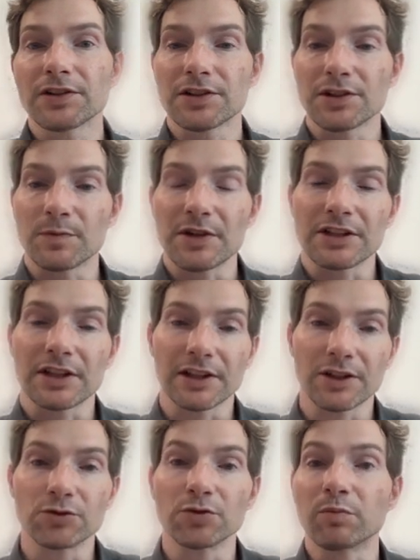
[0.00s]
this is
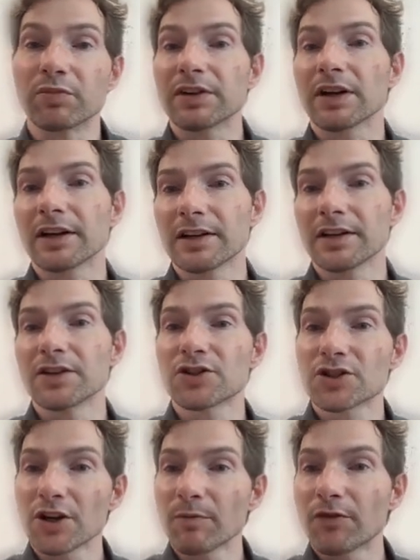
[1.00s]
basically to apply
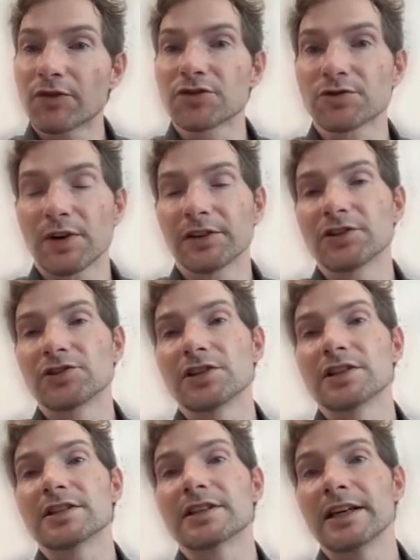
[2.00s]
some of the
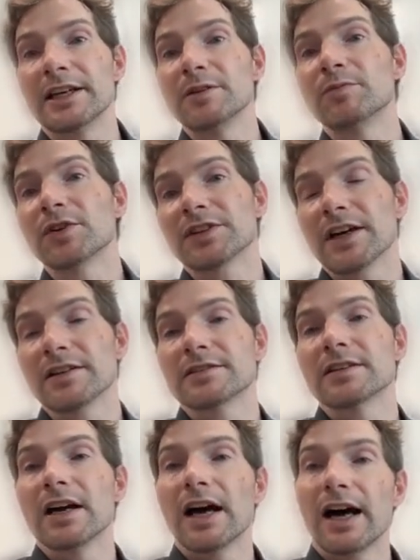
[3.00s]
strategies Hilbert had
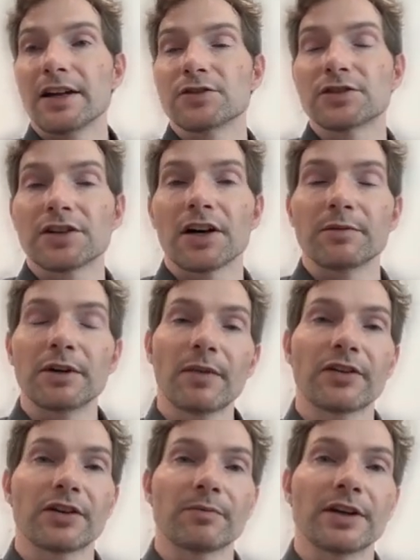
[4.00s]
at the time in
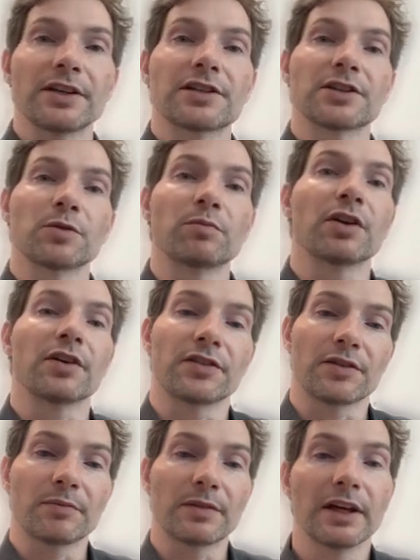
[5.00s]
mathematics and apply
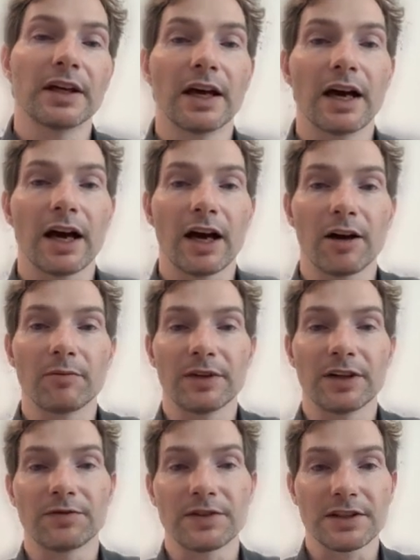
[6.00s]
them
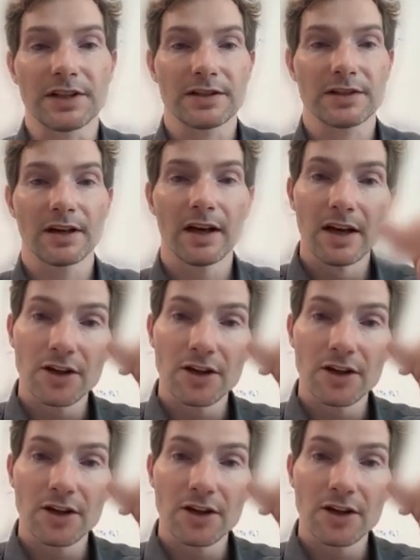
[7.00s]
in physics.